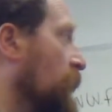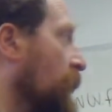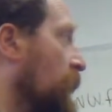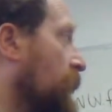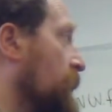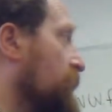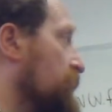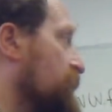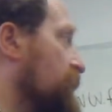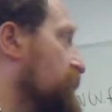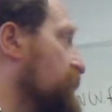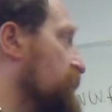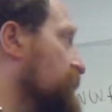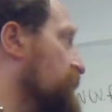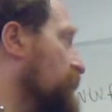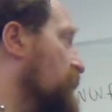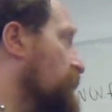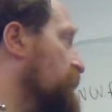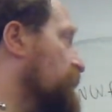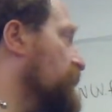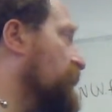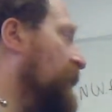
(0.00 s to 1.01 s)
actually
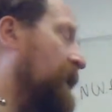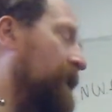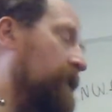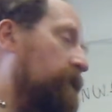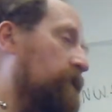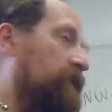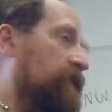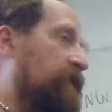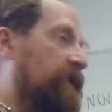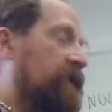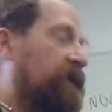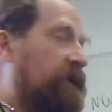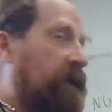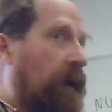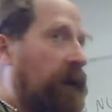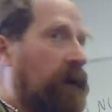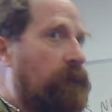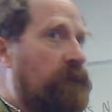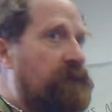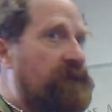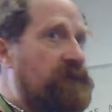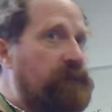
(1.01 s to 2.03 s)
started out in
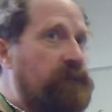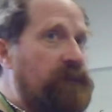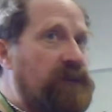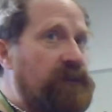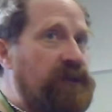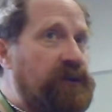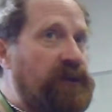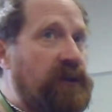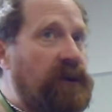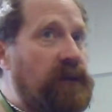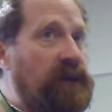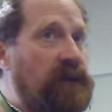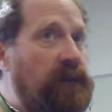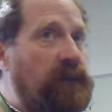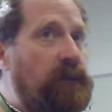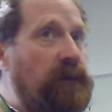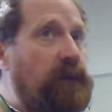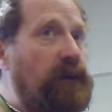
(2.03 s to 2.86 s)
Taoism in China